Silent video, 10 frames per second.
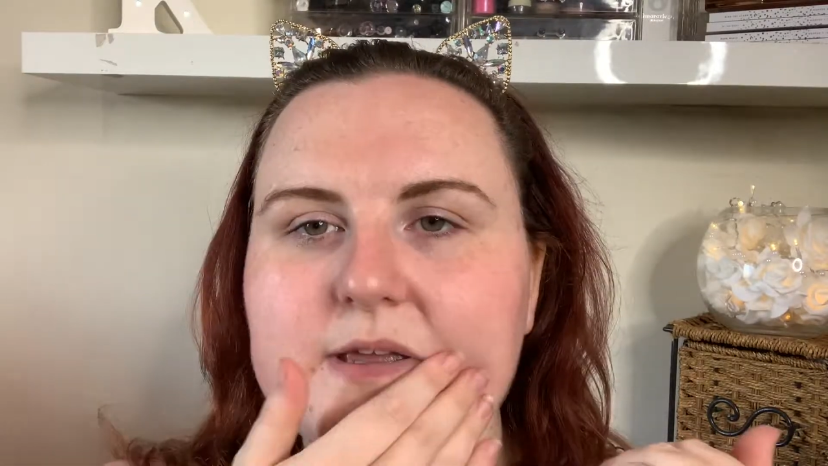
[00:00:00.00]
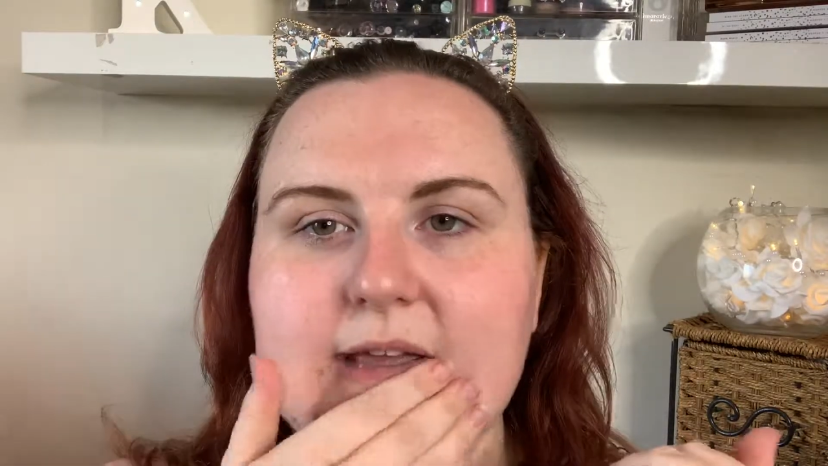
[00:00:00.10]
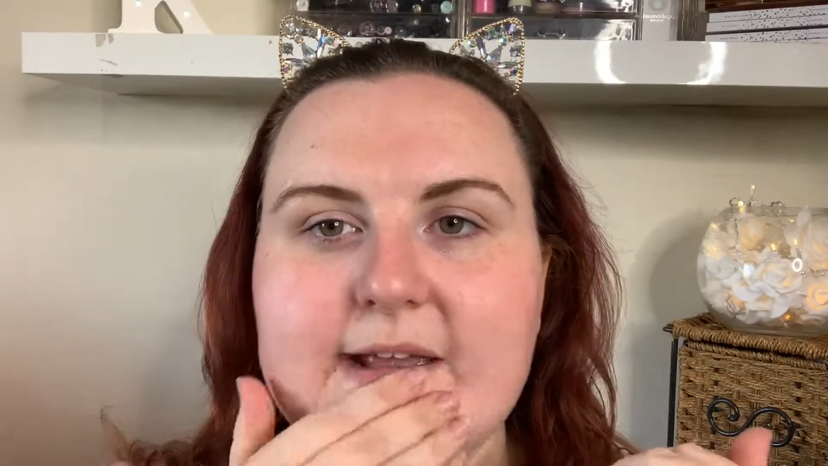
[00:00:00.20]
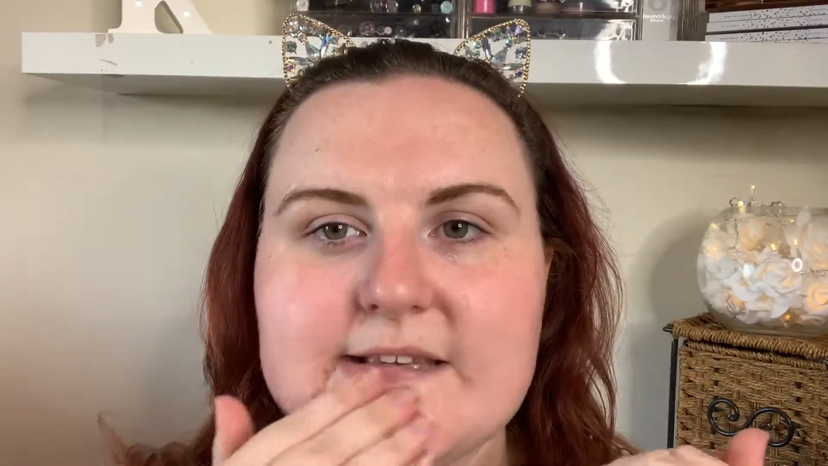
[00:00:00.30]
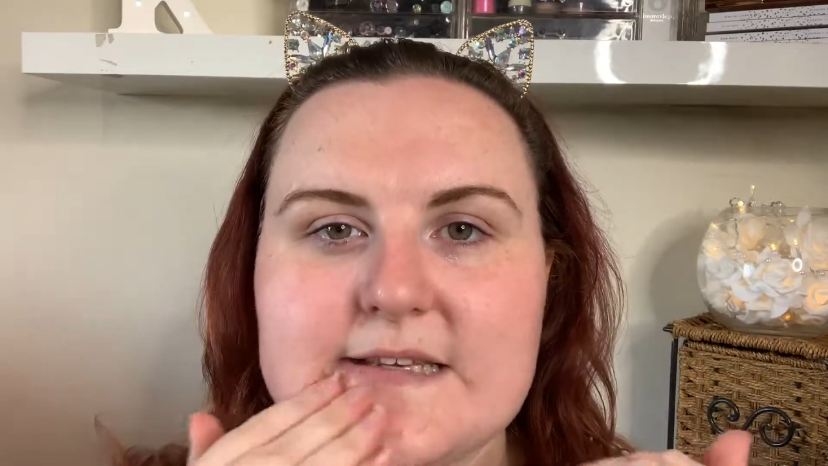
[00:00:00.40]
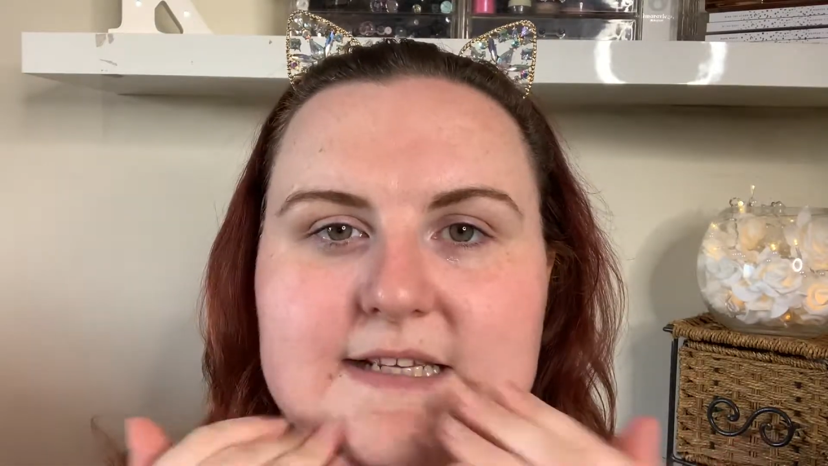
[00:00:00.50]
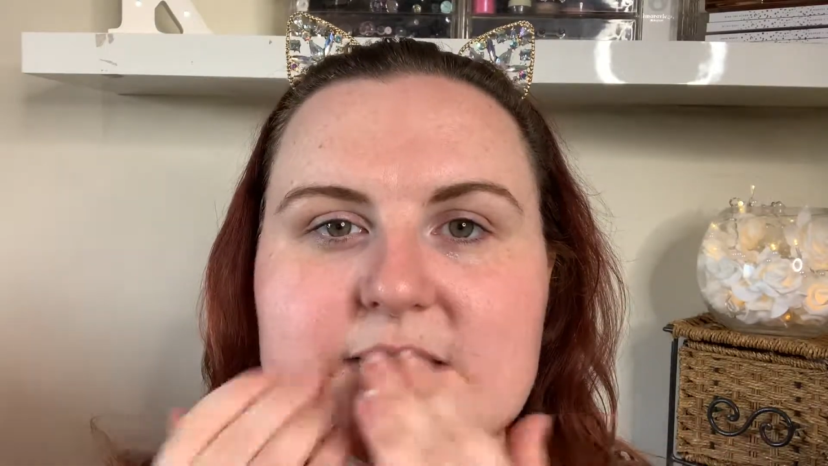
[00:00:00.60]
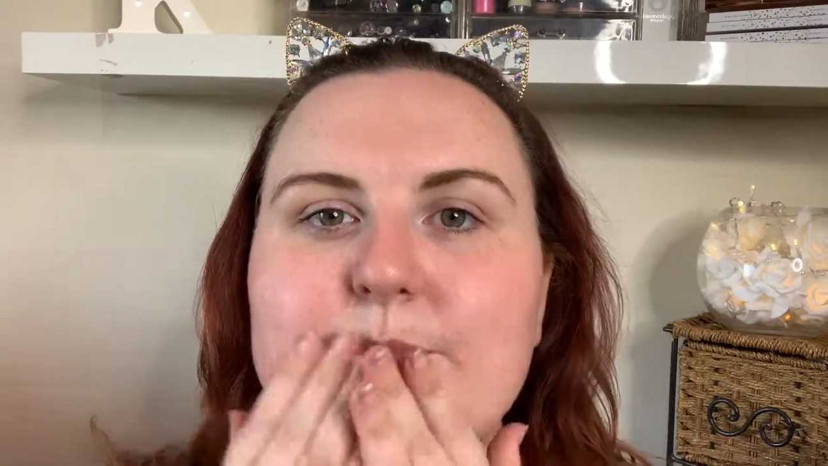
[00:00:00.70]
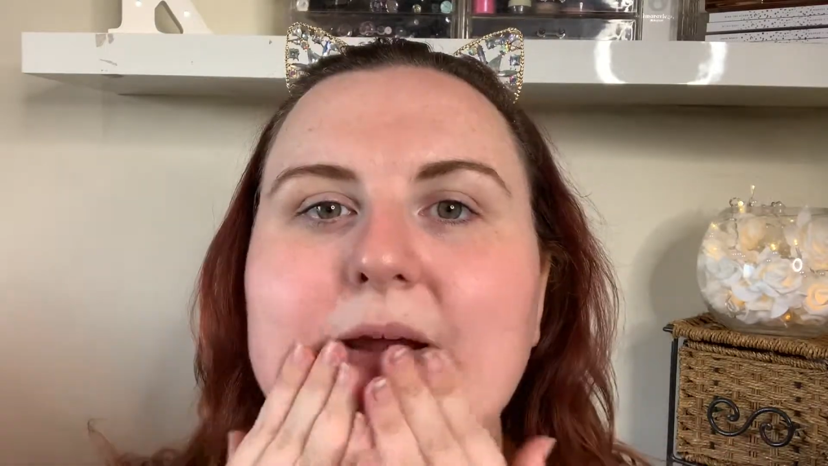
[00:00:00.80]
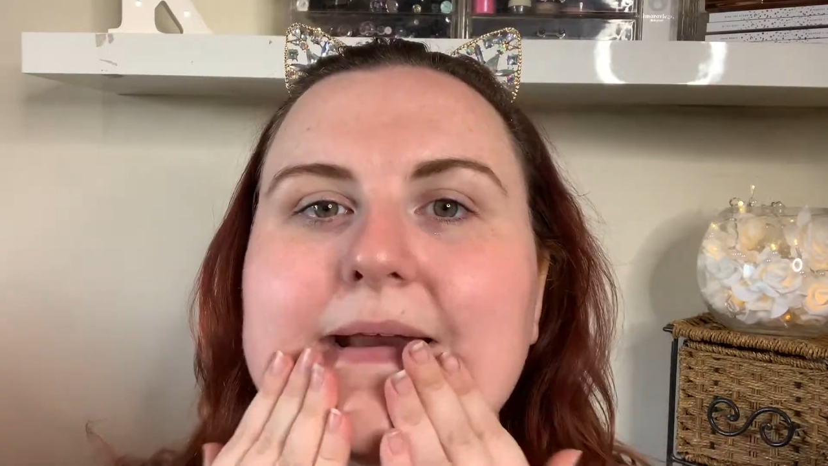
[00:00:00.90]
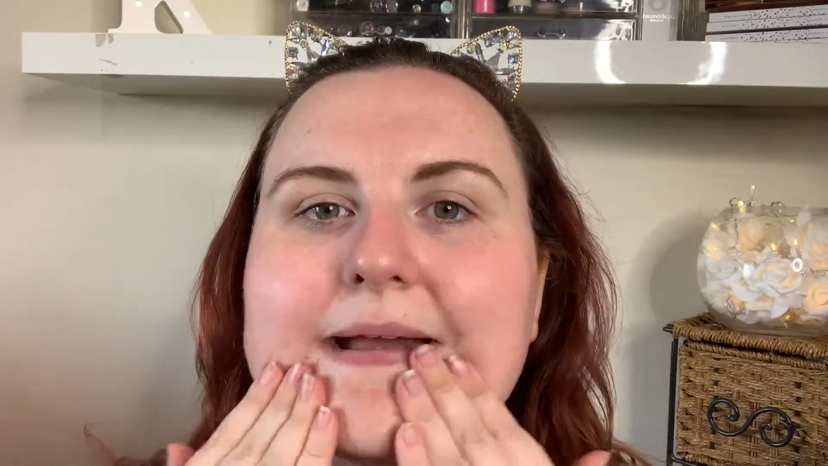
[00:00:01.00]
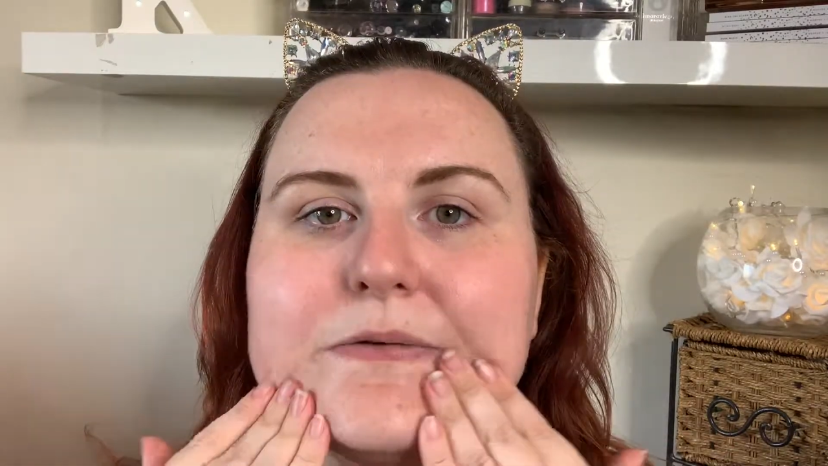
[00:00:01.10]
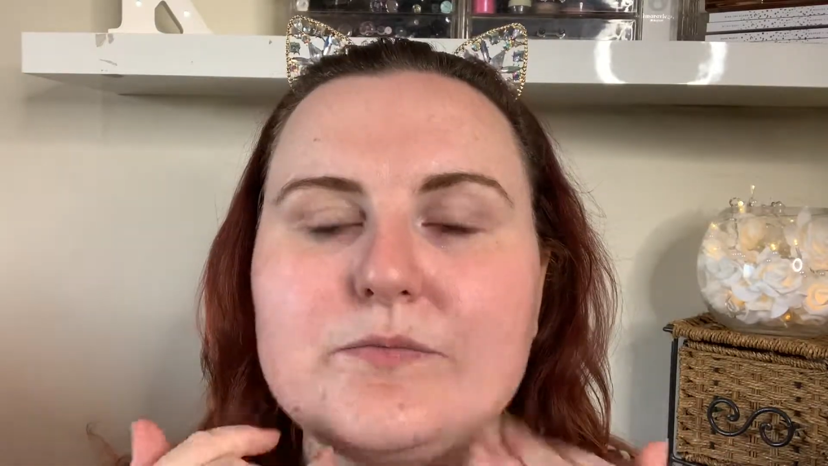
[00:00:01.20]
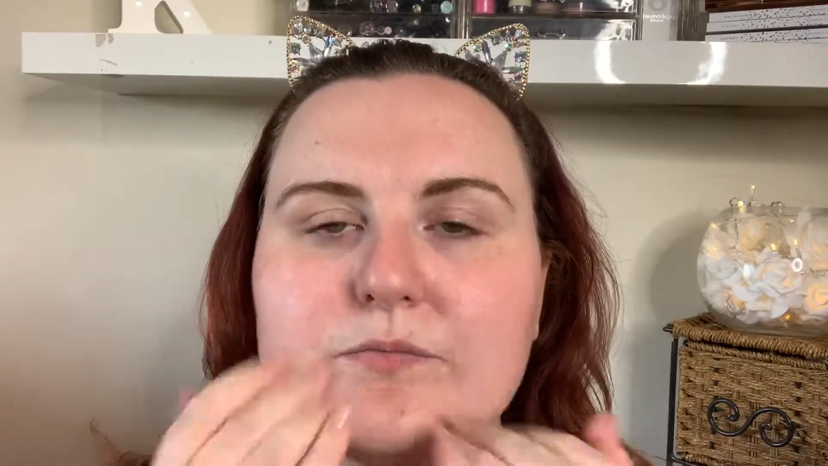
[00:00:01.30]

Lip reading: easily spread out.